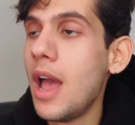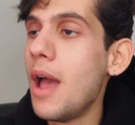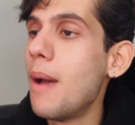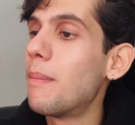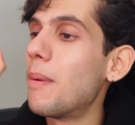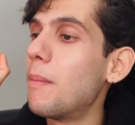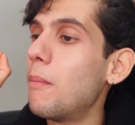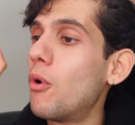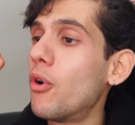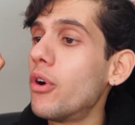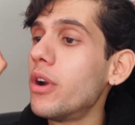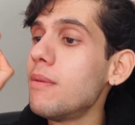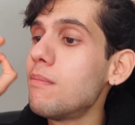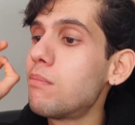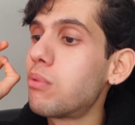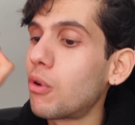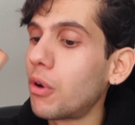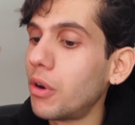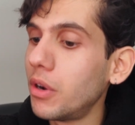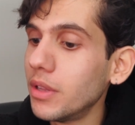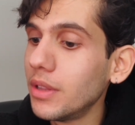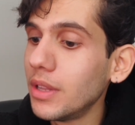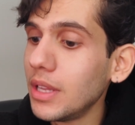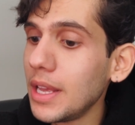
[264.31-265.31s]
But more
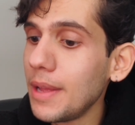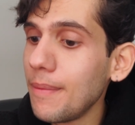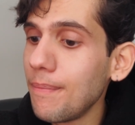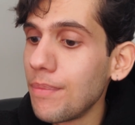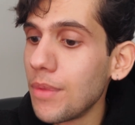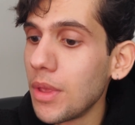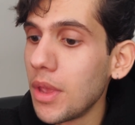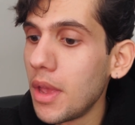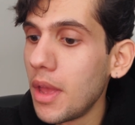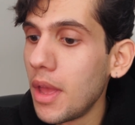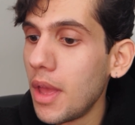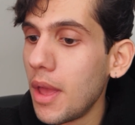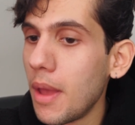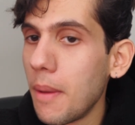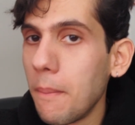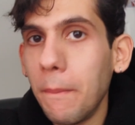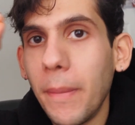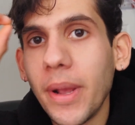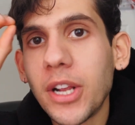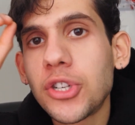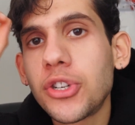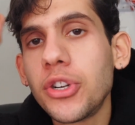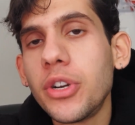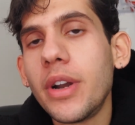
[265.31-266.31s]
importantly,
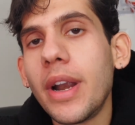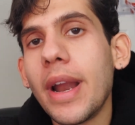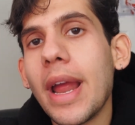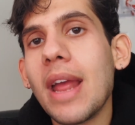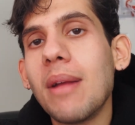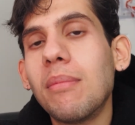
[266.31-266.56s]
make sure you're